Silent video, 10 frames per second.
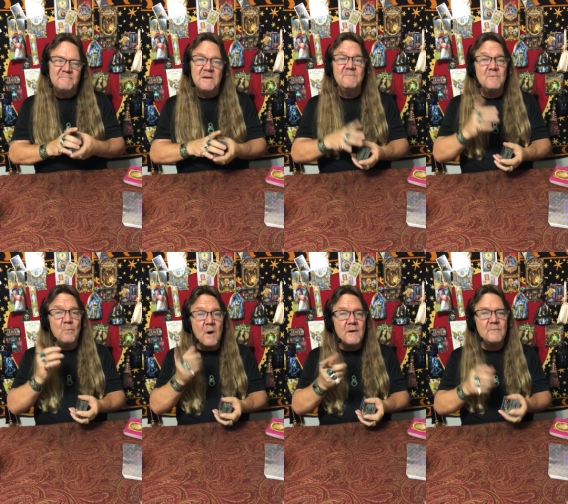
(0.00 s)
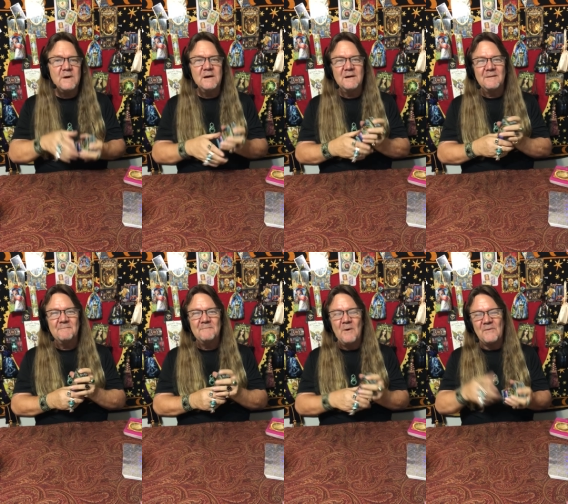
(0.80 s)
If you want a reading,
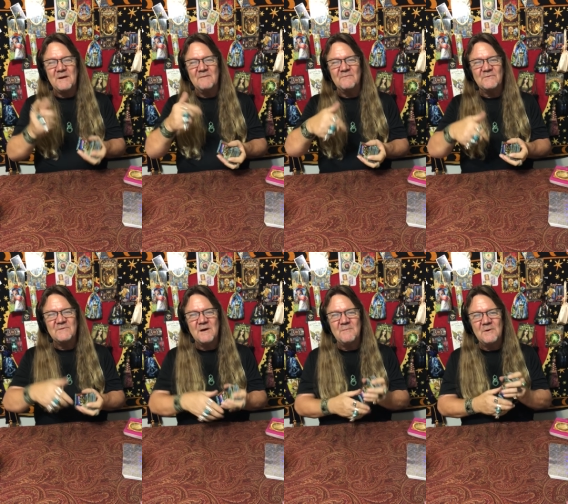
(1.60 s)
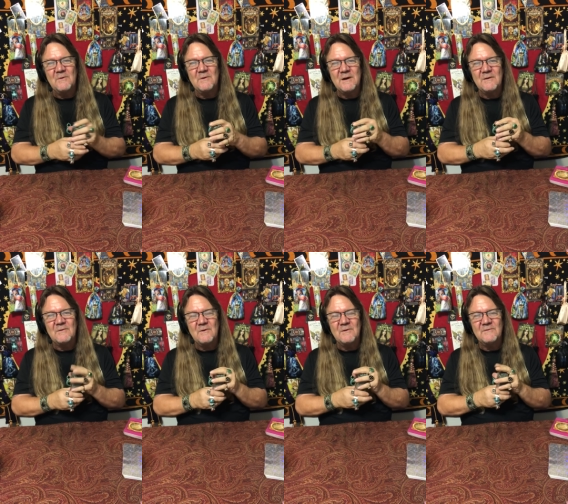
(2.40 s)
all that info is down below on how to
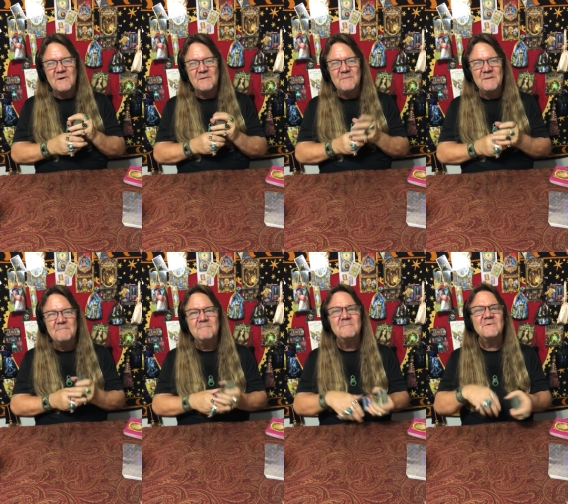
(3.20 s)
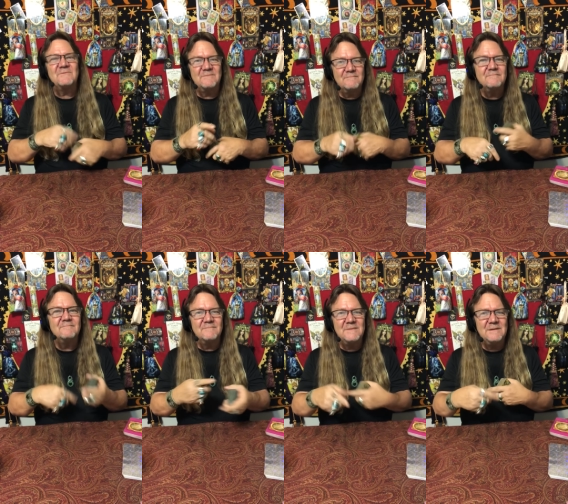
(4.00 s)
contact me. Just
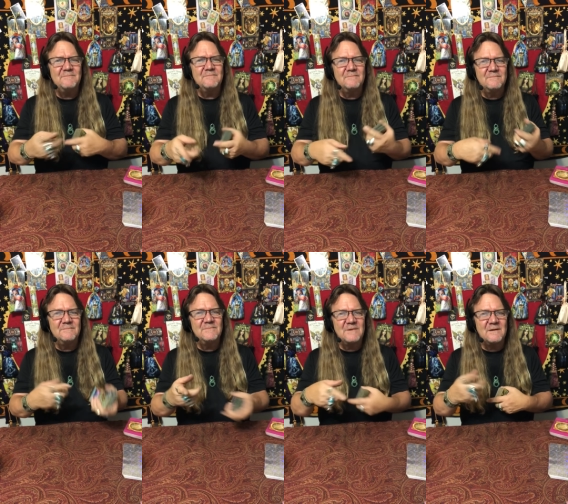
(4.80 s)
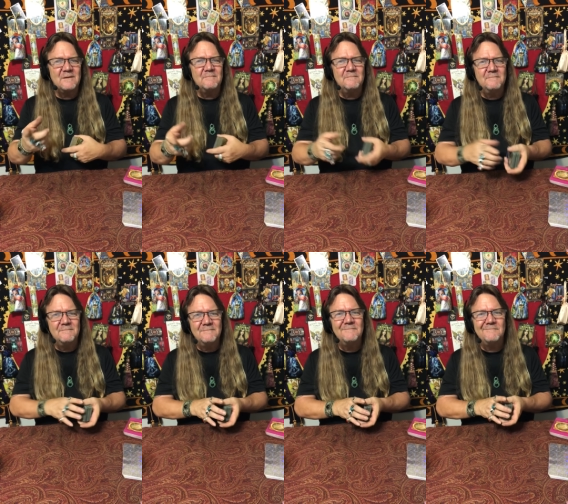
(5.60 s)
keep sending
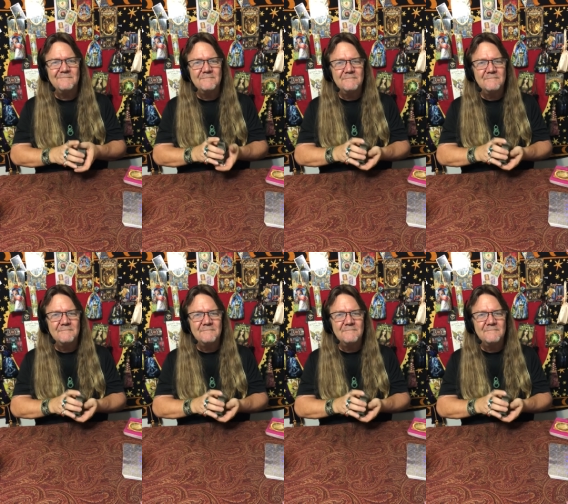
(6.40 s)
them.